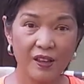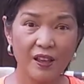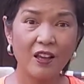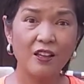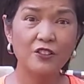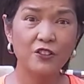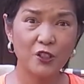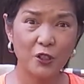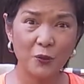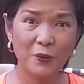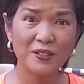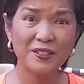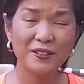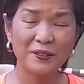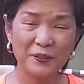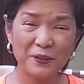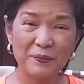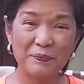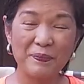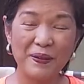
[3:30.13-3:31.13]
and she was a
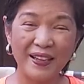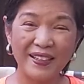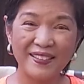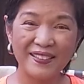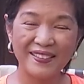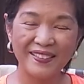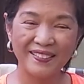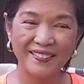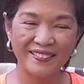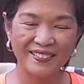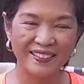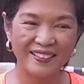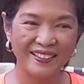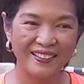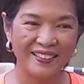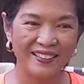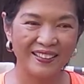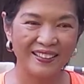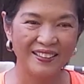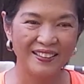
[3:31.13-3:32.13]
good patient.
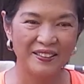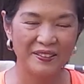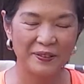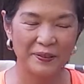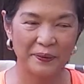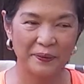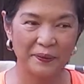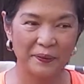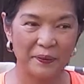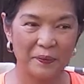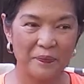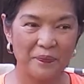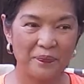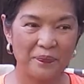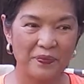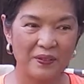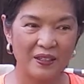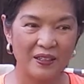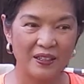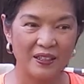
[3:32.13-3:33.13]
So
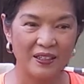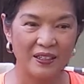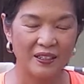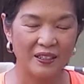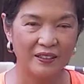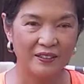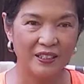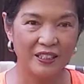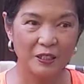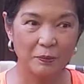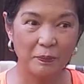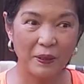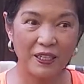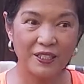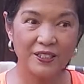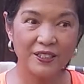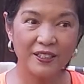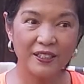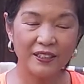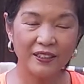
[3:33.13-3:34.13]
that's
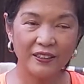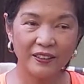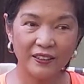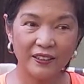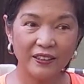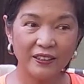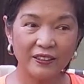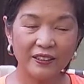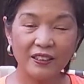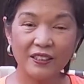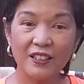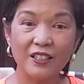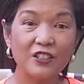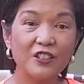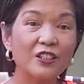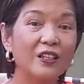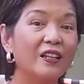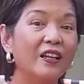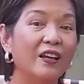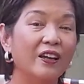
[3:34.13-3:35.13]
basically it. And then
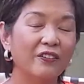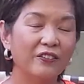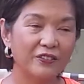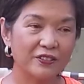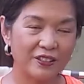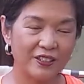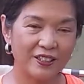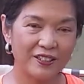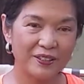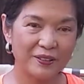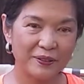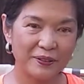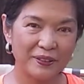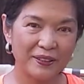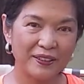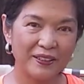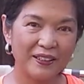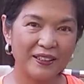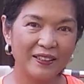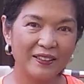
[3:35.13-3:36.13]
she left
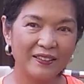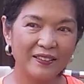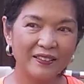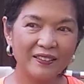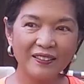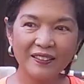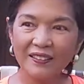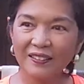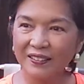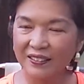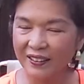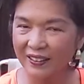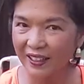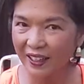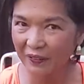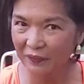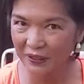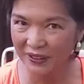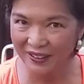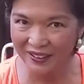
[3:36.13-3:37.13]
yesterday, and I
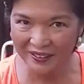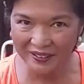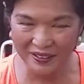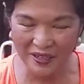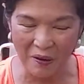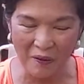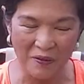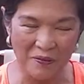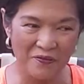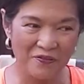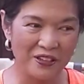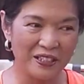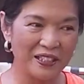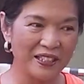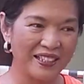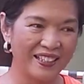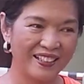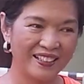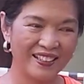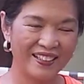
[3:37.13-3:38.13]
have a letdown
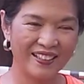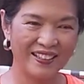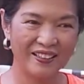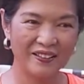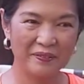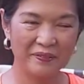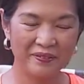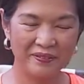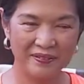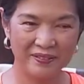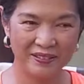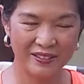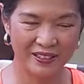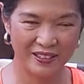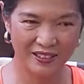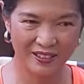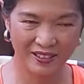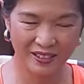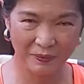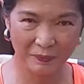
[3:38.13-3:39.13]
feeling again.
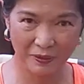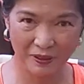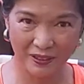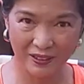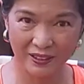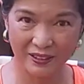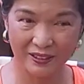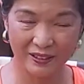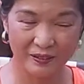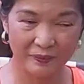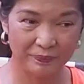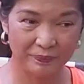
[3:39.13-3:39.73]
She seemed like